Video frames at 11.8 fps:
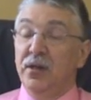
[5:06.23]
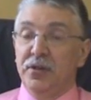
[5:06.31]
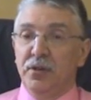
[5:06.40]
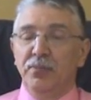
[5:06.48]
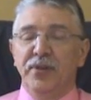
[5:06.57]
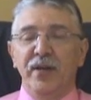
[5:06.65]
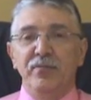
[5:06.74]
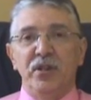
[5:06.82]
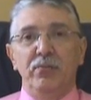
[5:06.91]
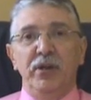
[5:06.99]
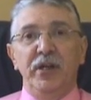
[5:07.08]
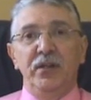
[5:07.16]
Sometimes
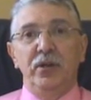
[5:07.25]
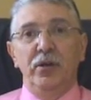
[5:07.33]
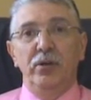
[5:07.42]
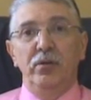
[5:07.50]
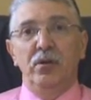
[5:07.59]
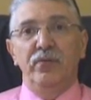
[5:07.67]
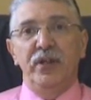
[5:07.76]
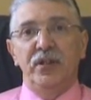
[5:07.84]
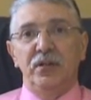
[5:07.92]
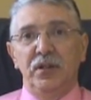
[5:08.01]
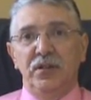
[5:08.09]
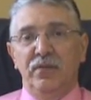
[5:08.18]
they break down,
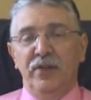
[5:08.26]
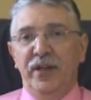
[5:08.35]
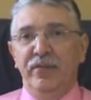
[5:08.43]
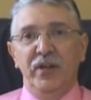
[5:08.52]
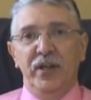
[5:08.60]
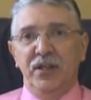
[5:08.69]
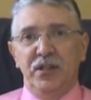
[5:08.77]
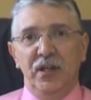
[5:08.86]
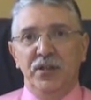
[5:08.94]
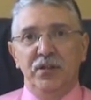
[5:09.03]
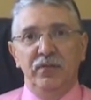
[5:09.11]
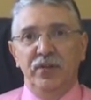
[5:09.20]
obviously it's a very, very
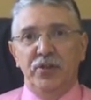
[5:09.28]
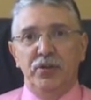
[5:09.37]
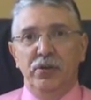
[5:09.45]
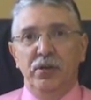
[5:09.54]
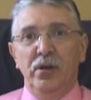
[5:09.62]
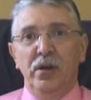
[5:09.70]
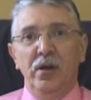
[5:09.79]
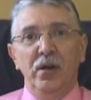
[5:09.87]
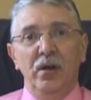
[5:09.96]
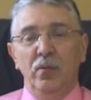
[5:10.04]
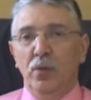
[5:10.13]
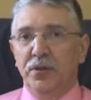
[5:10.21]
sensitive issue.
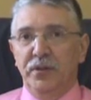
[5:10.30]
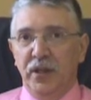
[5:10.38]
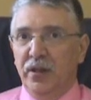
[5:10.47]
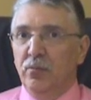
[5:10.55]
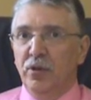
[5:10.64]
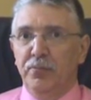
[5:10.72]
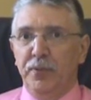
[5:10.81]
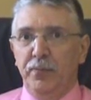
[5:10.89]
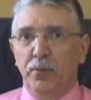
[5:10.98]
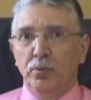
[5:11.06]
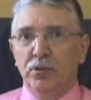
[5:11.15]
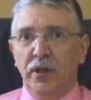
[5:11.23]
We're dealing with
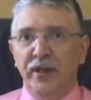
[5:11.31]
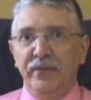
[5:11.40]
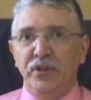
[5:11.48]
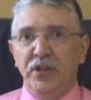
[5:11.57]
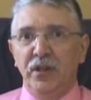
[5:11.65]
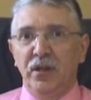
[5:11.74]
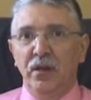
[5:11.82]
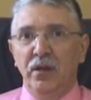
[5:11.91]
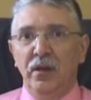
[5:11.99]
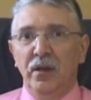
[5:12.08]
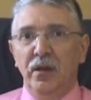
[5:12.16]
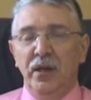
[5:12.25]
people's lives here.
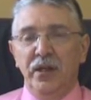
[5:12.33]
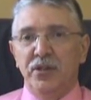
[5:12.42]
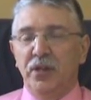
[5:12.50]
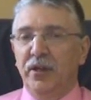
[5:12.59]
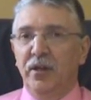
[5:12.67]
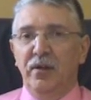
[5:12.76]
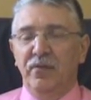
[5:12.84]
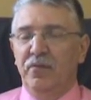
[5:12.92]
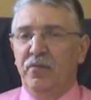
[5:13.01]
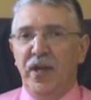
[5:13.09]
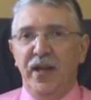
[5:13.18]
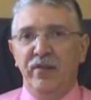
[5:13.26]
It's done on a
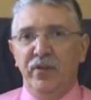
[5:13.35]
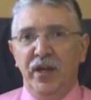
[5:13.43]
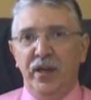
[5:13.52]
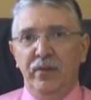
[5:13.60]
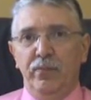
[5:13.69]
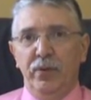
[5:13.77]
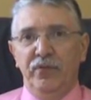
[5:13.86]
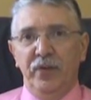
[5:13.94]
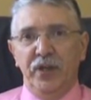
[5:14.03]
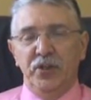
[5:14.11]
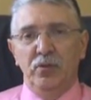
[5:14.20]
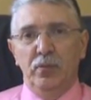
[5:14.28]
very, very
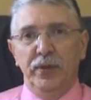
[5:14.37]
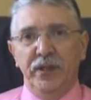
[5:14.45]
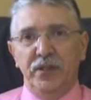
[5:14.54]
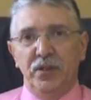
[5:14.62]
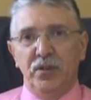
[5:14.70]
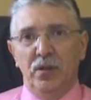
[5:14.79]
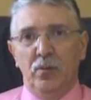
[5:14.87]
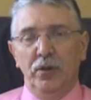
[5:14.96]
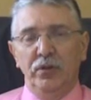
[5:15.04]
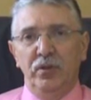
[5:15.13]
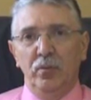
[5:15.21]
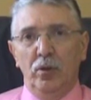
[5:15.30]
professional basis and a
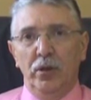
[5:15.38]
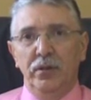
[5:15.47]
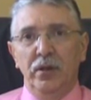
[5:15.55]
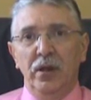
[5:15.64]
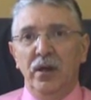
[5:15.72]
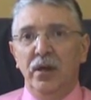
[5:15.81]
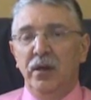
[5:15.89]
one-to-one.